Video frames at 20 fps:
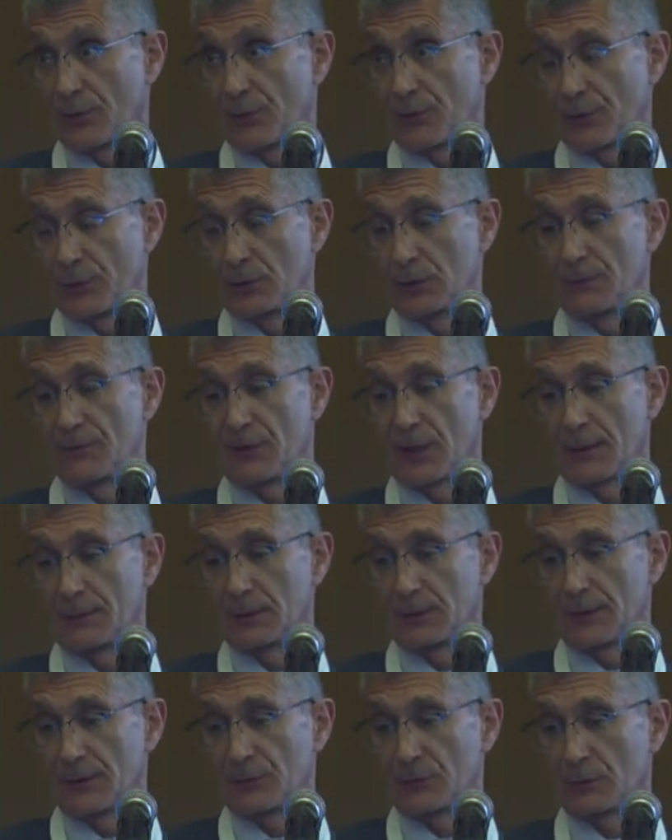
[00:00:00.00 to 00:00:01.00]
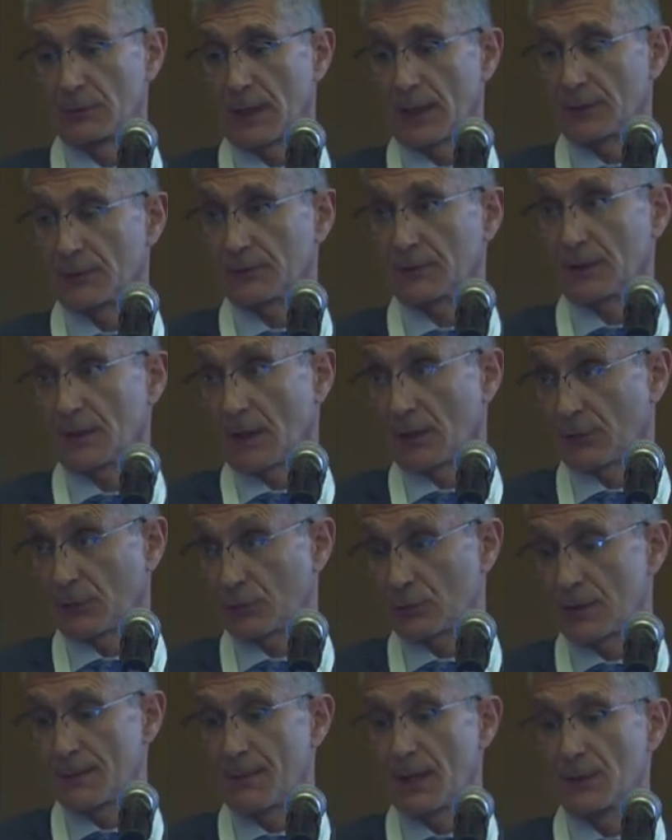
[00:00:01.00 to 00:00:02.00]
the fluid fiber laser at
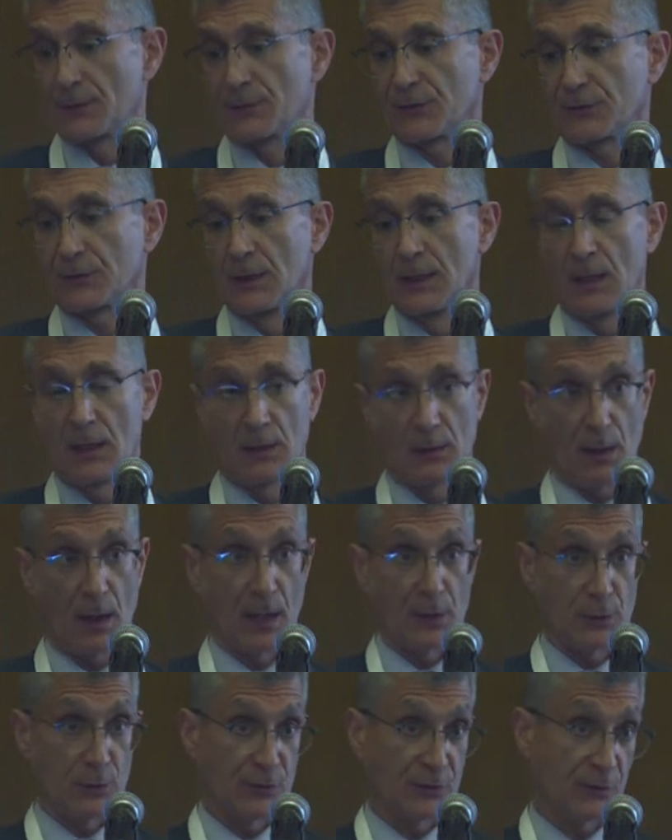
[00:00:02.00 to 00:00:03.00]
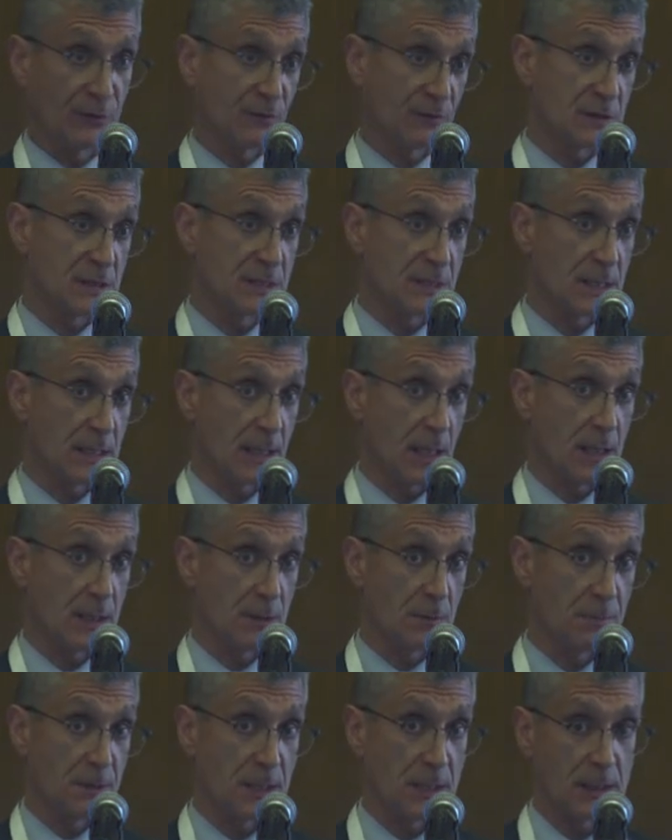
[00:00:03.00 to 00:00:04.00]
3 months, using
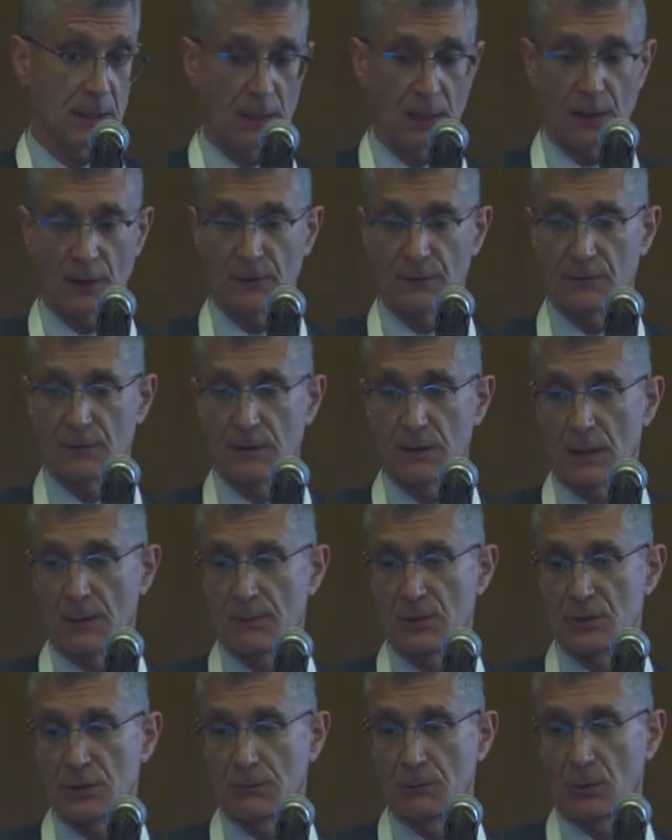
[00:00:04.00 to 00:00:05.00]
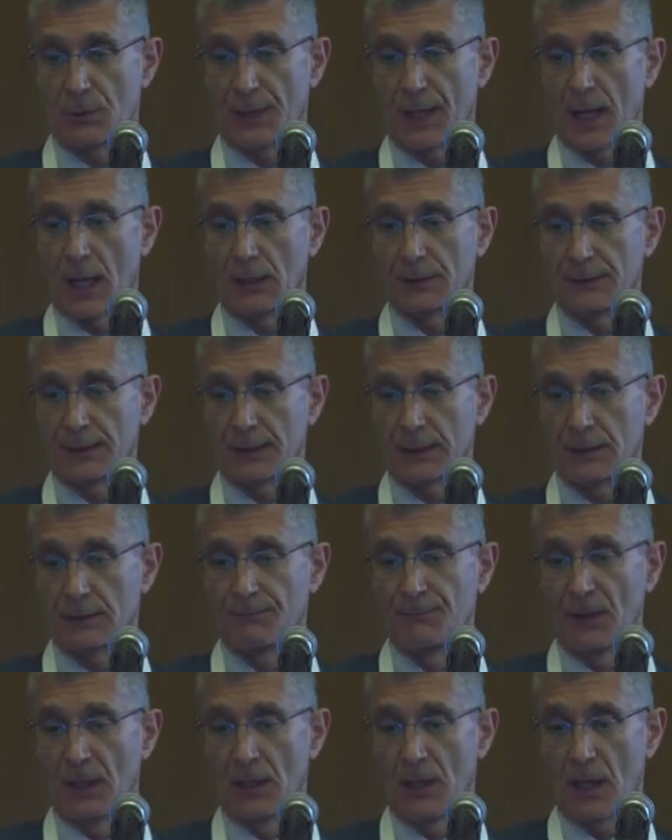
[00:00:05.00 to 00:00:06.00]
CT-KDB as the imaging modality.
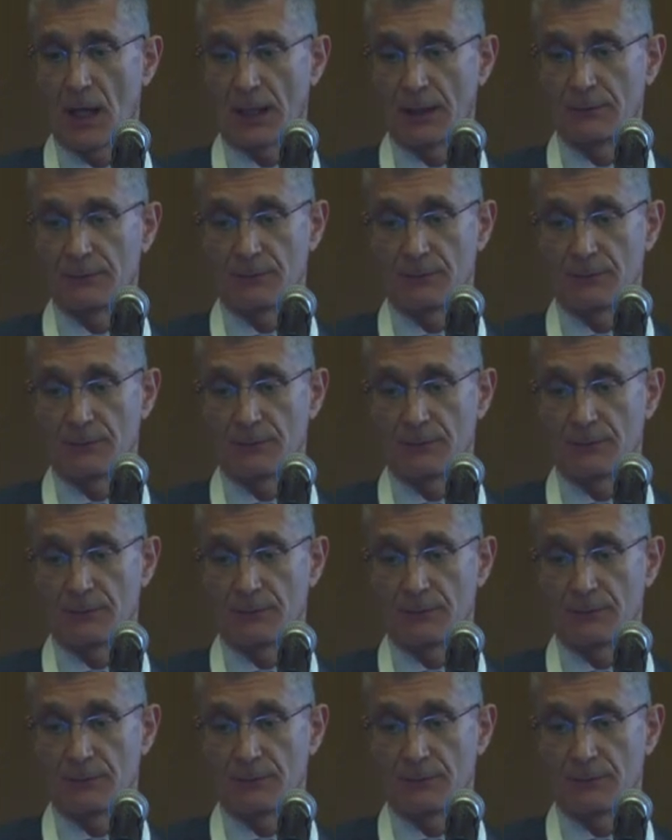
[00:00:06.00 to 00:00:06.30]
And